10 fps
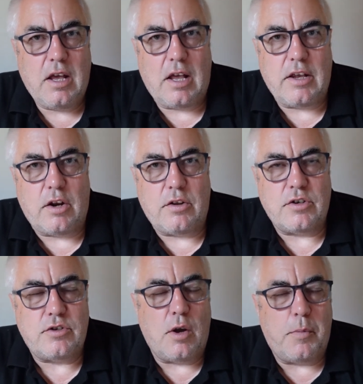you know
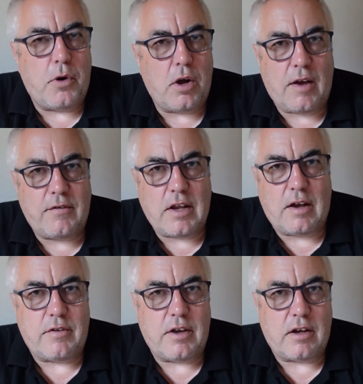there's no point having that
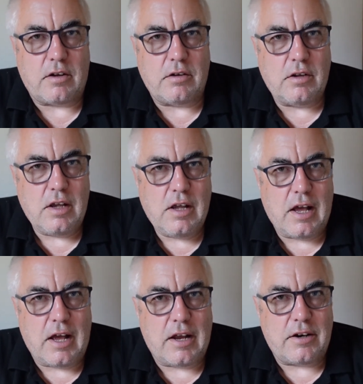vehicle
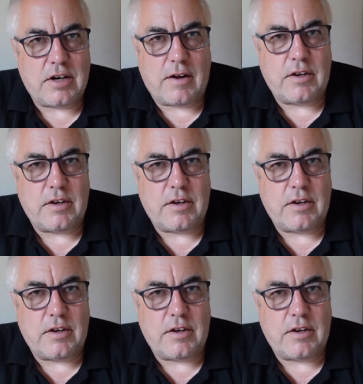and traveling